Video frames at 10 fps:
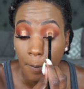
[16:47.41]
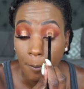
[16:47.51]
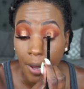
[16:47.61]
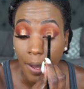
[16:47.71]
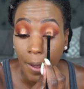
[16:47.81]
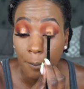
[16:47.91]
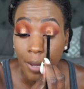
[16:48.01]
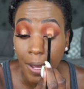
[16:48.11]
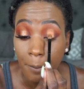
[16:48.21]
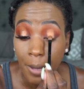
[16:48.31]
Pat,
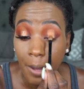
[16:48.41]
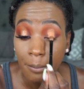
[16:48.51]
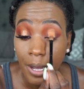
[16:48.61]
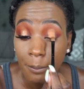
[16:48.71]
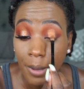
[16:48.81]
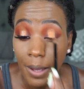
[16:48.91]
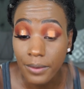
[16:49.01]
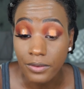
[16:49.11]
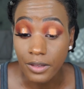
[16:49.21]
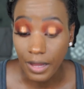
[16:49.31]
pat, pat, pat, pat.
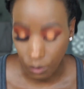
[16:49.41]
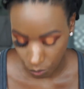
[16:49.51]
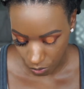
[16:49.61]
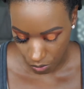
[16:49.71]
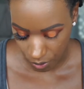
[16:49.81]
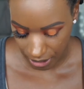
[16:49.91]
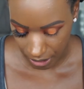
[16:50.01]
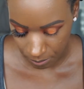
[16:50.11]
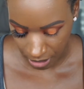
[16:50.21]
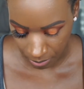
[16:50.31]
See that?
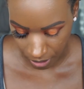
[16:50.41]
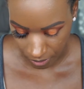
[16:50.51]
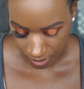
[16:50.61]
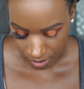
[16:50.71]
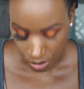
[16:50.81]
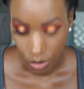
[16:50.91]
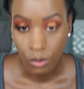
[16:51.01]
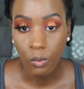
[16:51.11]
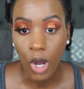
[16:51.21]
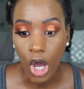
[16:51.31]
Ooh-wee, baby.
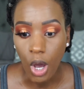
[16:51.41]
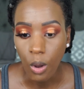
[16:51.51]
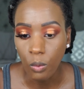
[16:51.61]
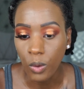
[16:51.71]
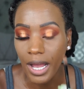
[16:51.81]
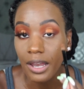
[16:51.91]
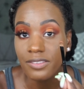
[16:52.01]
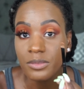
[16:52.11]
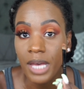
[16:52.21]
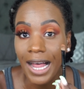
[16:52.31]
Woo! I love
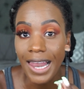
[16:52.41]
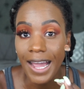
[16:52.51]
some color.